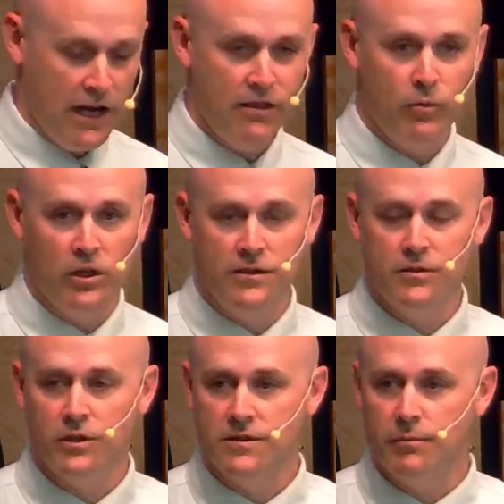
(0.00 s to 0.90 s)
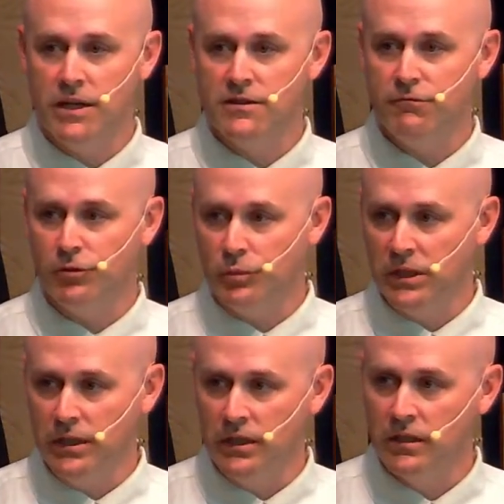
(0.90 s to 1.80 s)
Wrath wants what's best for
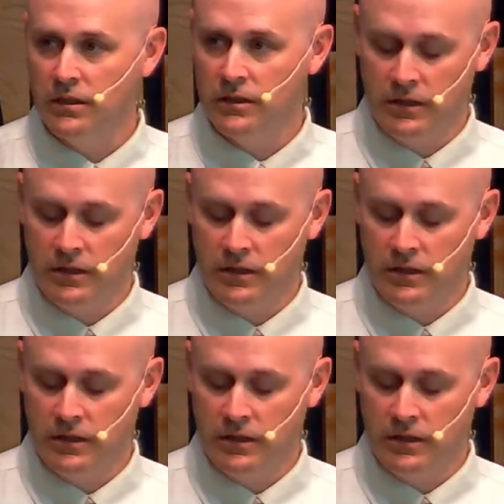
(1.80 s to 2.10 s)
me,